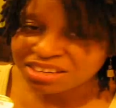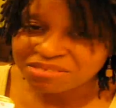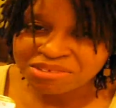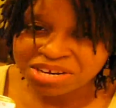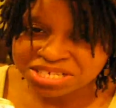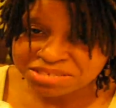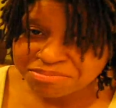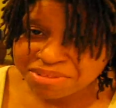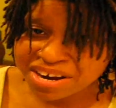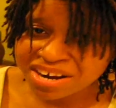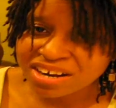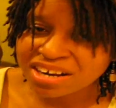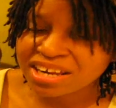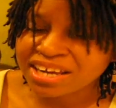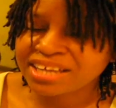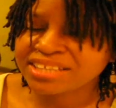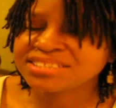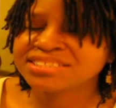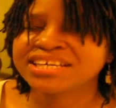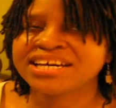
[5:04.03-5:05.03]
I washed my hair
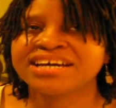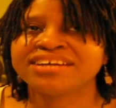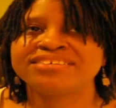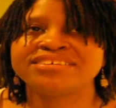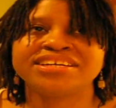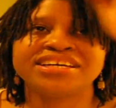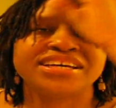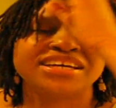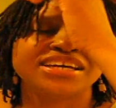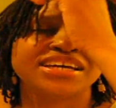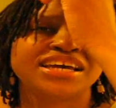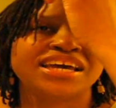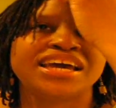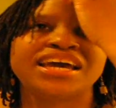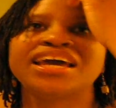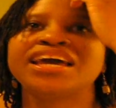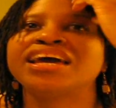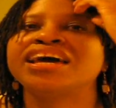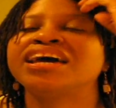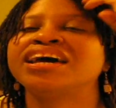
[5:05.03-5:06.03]
last Saturday,
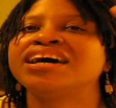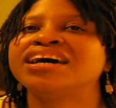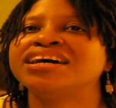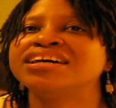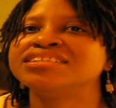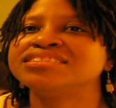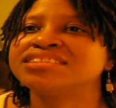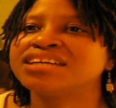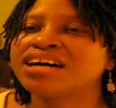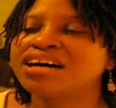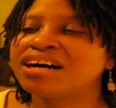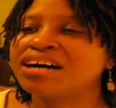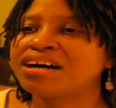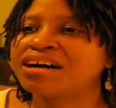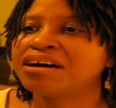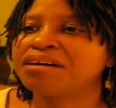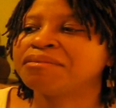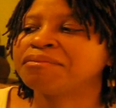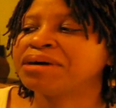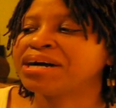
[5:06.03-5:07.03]
and
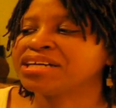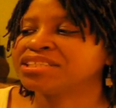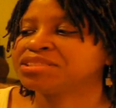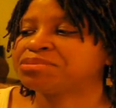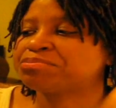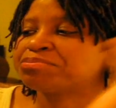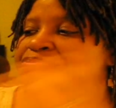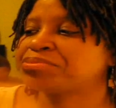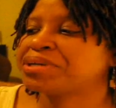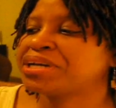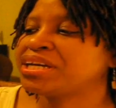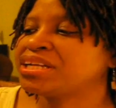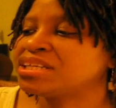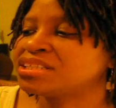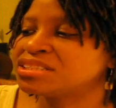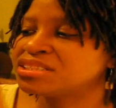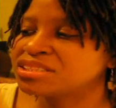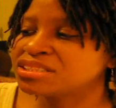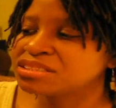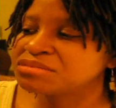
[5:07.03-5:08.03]
I sprayed
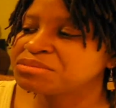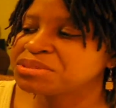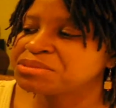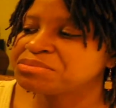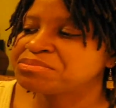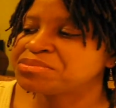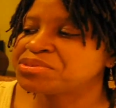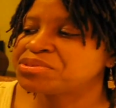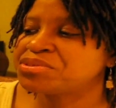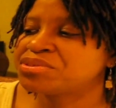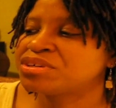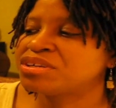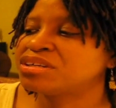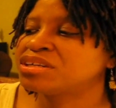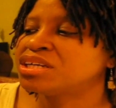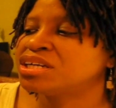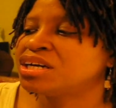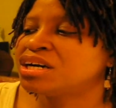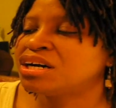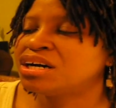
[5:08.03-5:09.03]
a little bit more
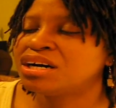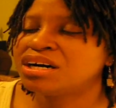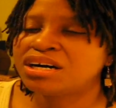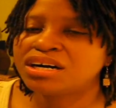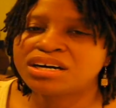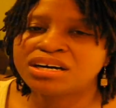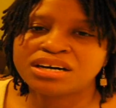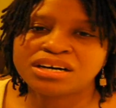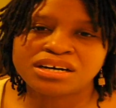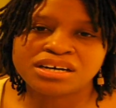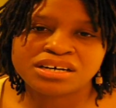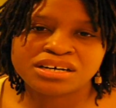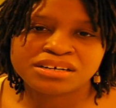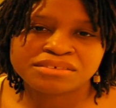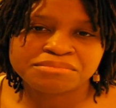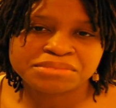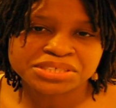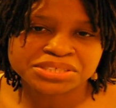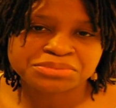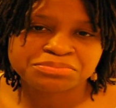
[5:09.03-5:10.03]

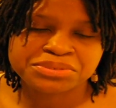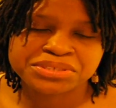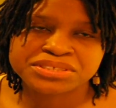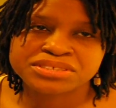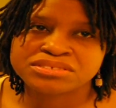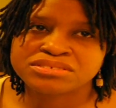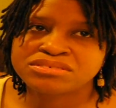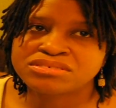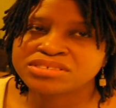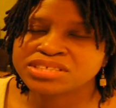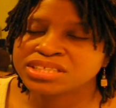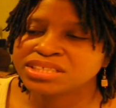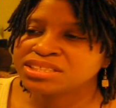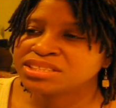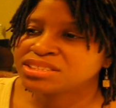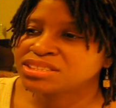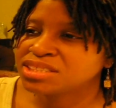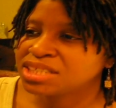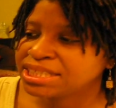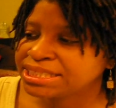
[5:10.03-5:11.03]
of my spritz on
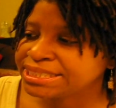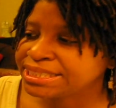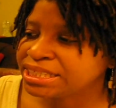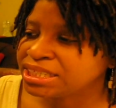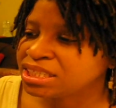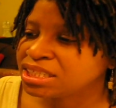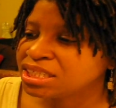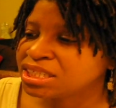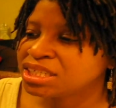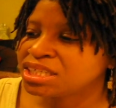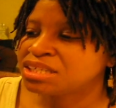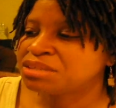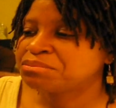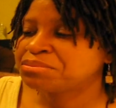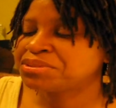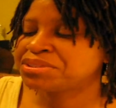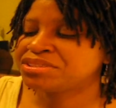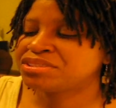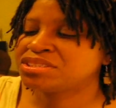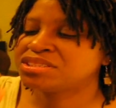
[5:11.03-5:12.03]
Sunday,
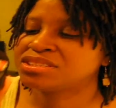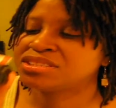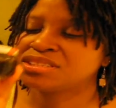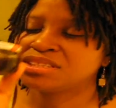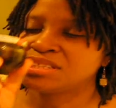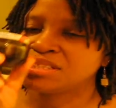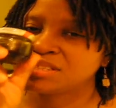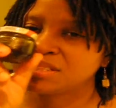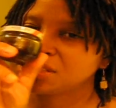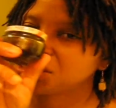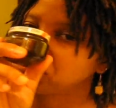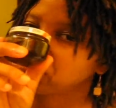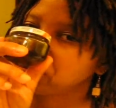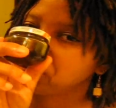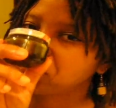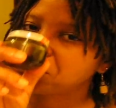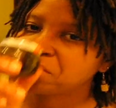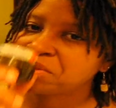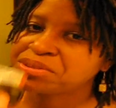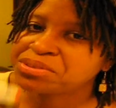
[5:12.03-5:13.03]
put just a little
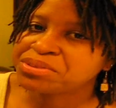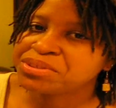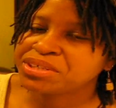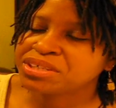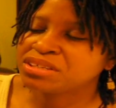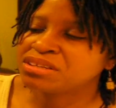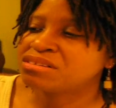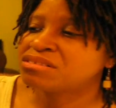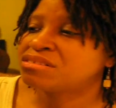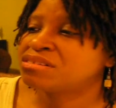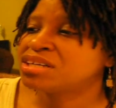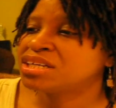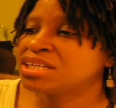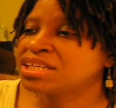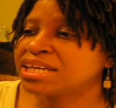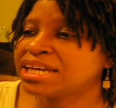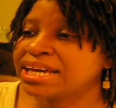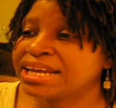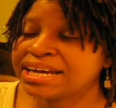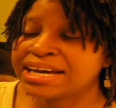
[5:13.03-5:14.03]
bit more oil on,
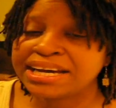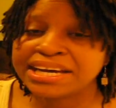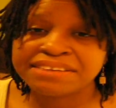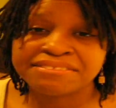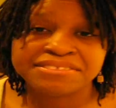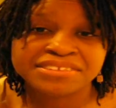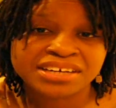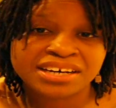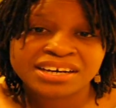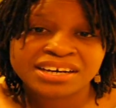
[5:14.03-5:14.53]
and I have